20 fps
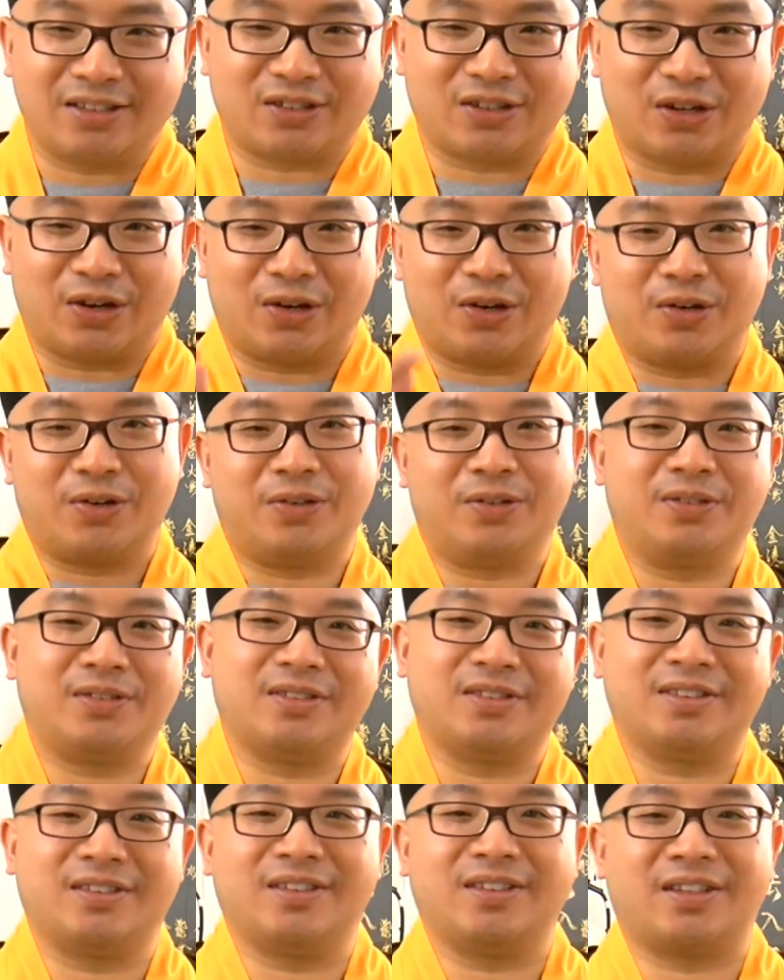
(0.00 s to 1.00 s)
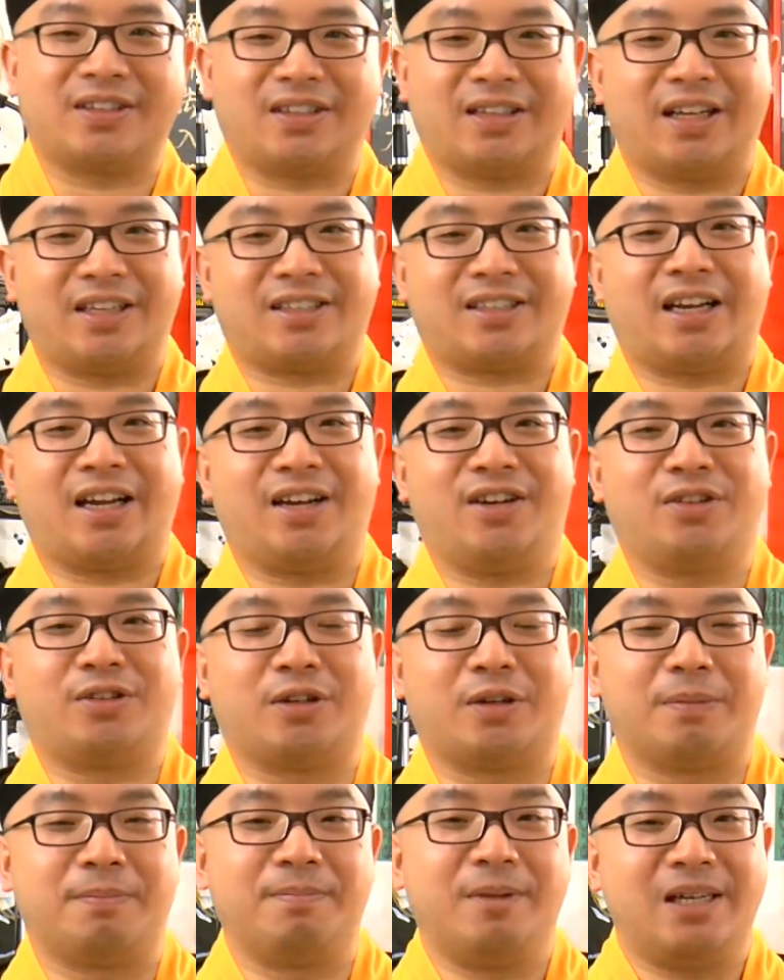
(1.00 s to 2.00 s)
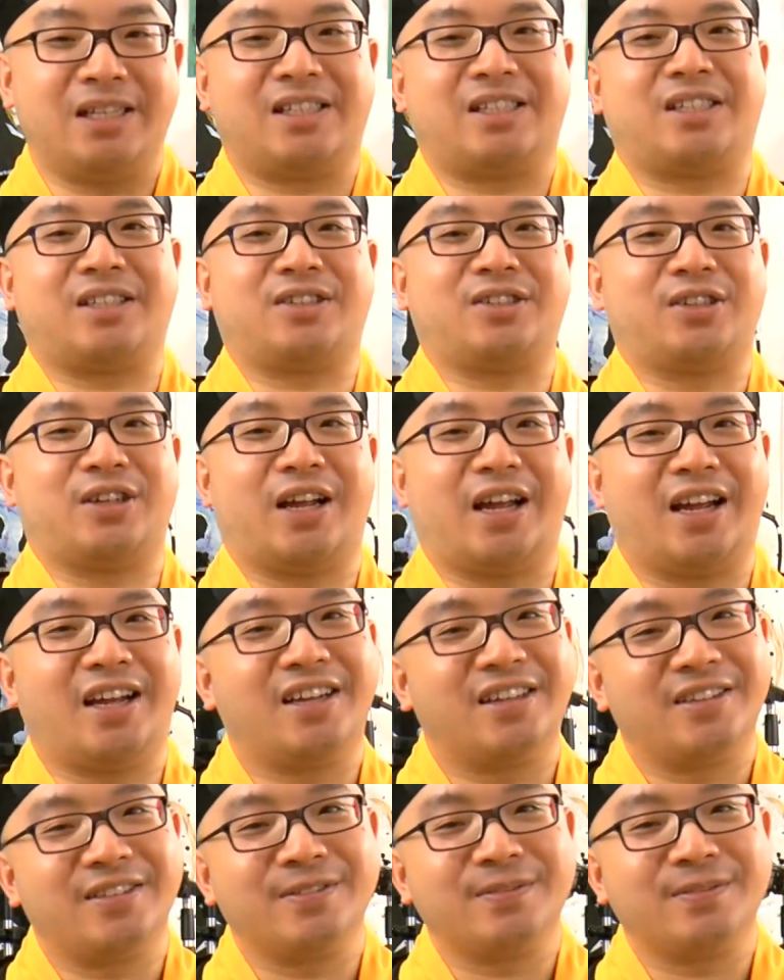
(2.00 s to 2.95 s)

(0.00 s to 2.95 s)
so let's get into the meat today.